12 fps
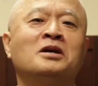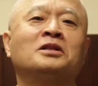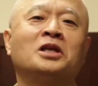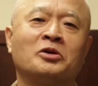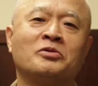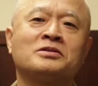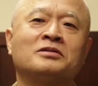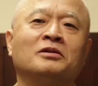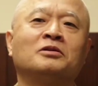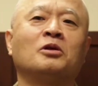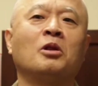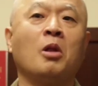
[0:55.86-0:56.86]
There was
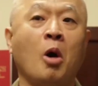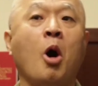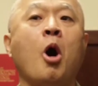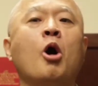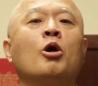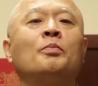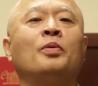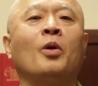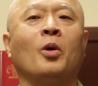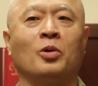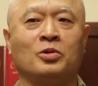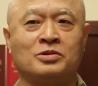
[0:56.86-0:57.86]
another long
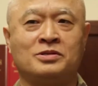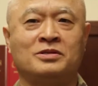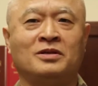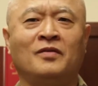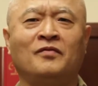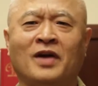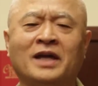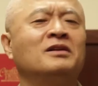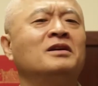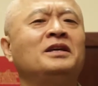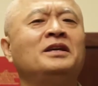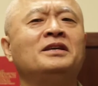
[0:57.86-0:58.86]
pause.
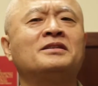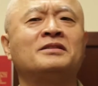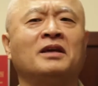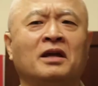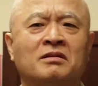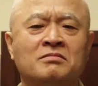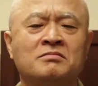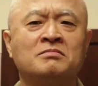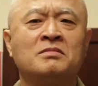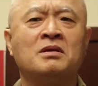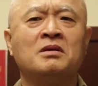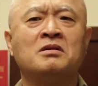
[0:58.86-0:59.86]
Finally, he said,
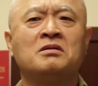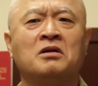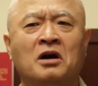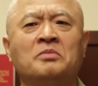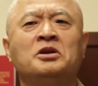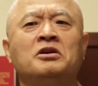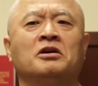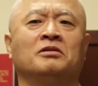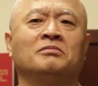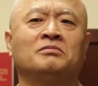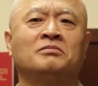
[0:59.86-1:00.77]
come here.